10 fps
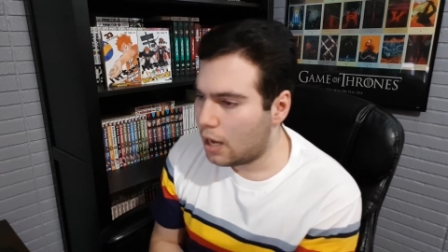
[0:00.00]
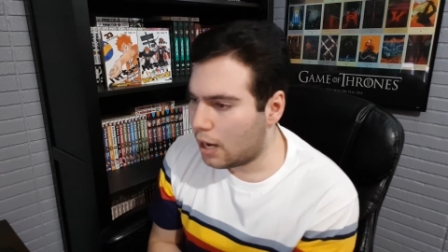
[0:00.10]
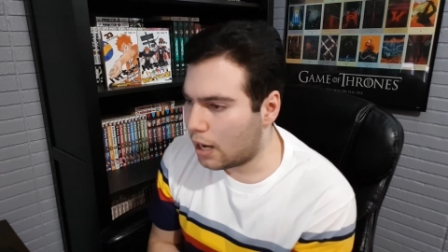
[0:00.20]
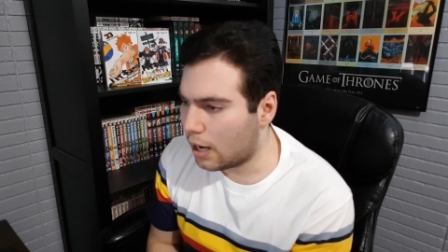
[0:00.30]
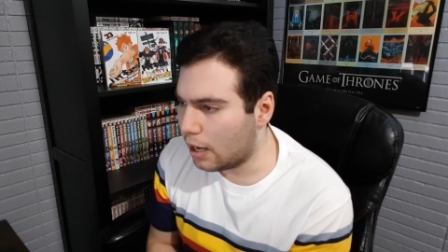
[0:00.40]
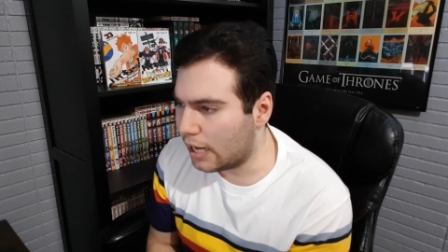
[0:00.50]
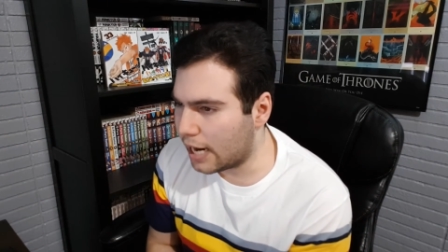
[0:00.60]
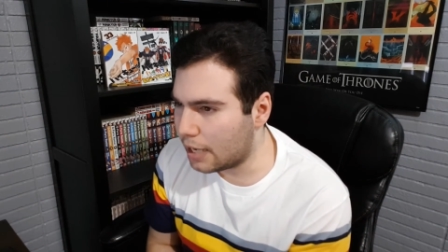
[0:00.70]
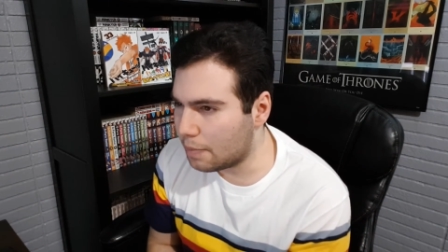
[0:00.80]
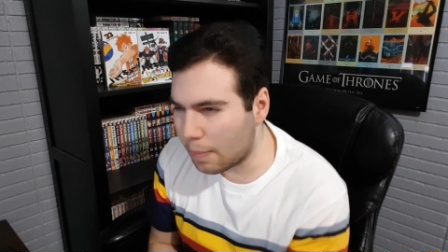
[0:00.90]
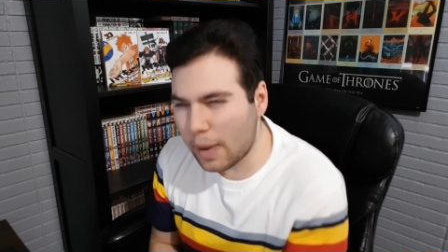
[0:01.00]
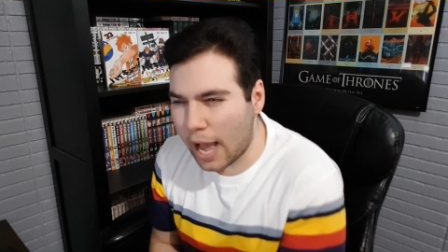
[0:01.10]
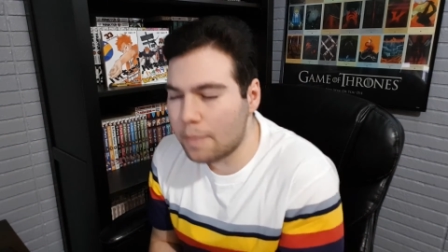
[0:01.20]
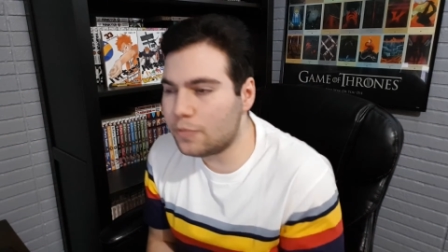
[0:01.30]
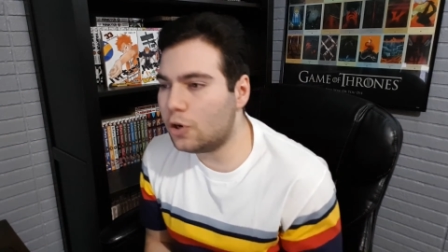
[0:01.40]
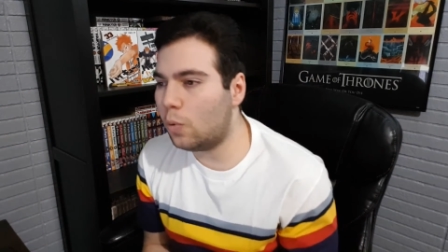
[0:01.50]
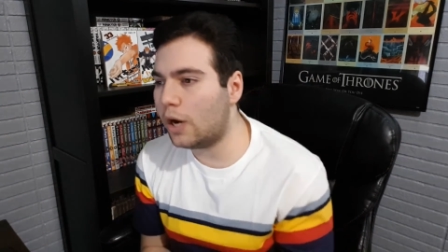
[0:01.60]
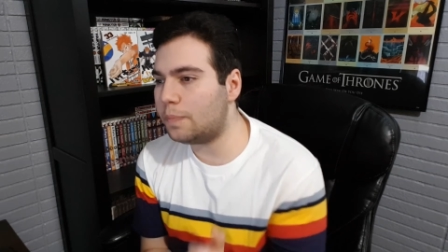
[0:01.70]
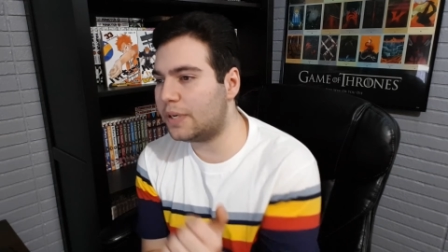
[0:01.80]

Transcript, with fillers: Uh, and I, I'm, you know what?